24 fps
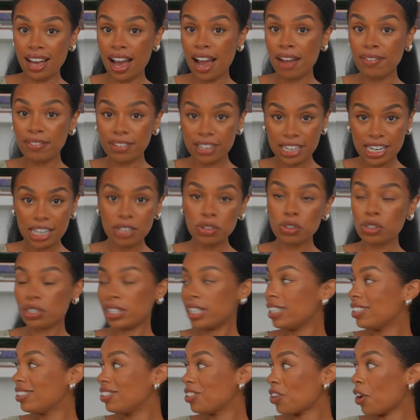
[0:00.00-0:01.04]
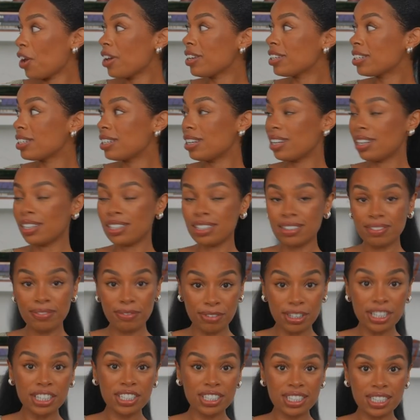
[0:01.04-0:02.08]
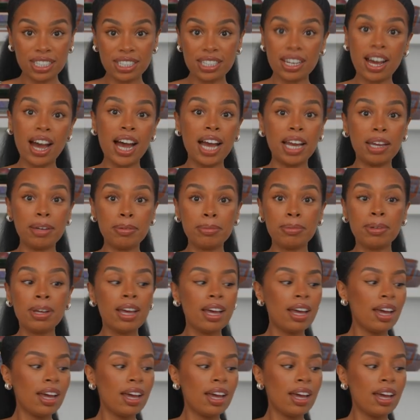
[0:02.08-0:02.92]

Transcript: I've literally just finished in time